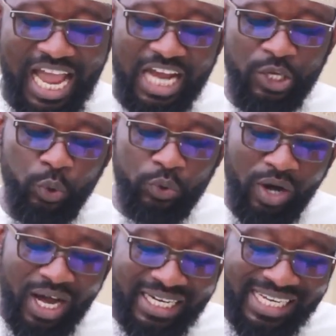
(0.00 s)

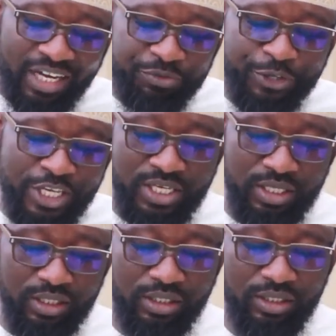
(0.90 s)

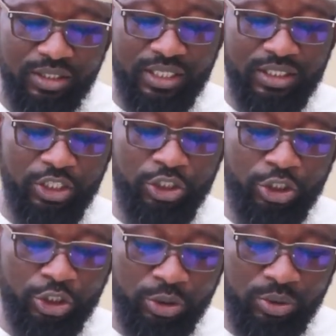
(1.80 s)
that he
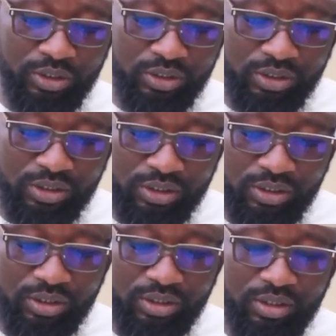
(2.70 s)
should
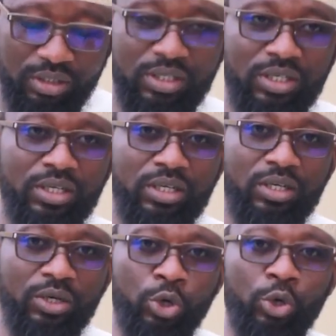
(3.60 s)

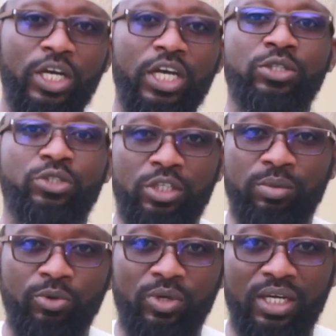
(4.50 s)
look into the
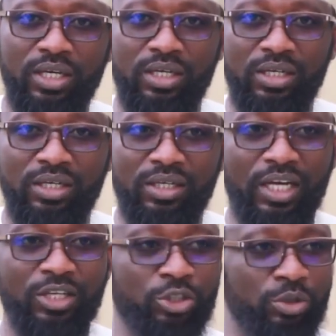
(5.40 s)
book,
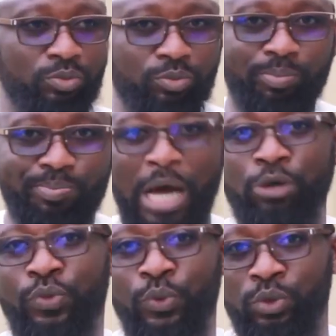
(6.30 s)
that he should
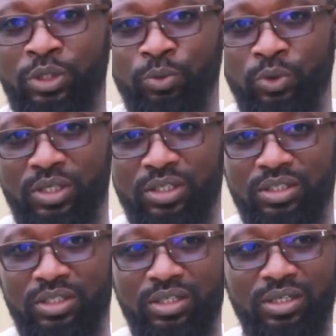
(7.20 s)
browse through the book.
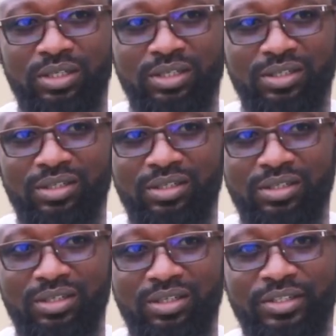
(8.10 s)

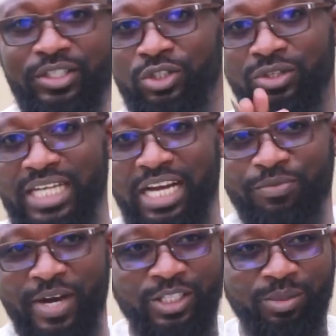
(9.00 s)
It is not
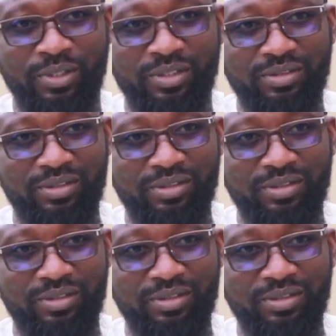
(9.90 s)
advisable.